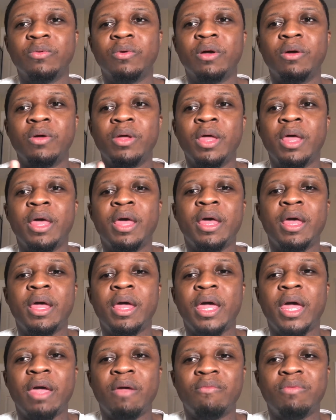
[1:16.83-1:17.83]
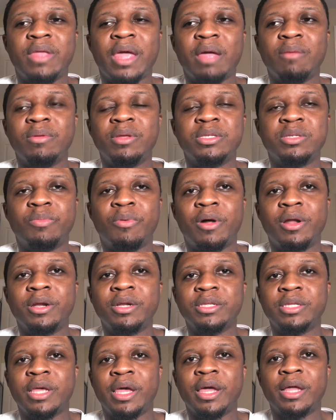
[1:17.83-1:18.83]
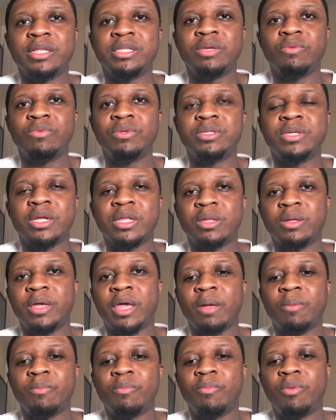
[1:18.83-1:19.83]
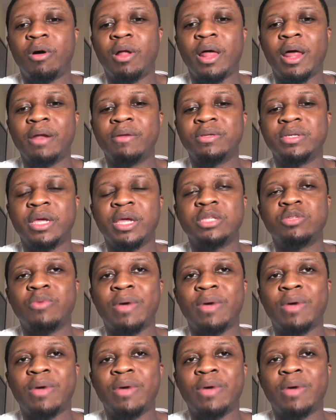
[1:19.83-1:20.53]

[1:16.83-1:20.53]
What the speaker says: Well, if Dame needs the ball in his hands and we take the ball out of his hands,